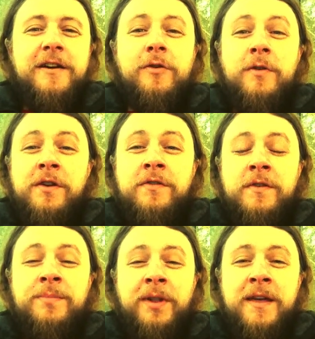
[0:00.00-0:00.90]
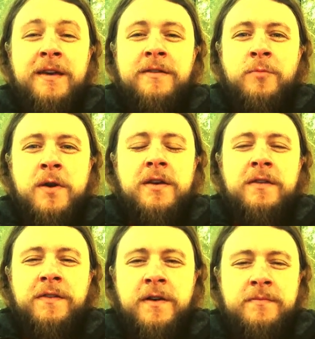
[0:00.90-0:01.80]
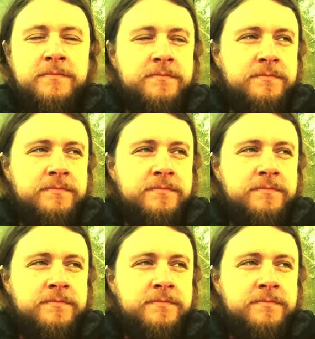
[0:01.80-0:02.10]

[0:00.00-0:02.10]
according to their plan wake us up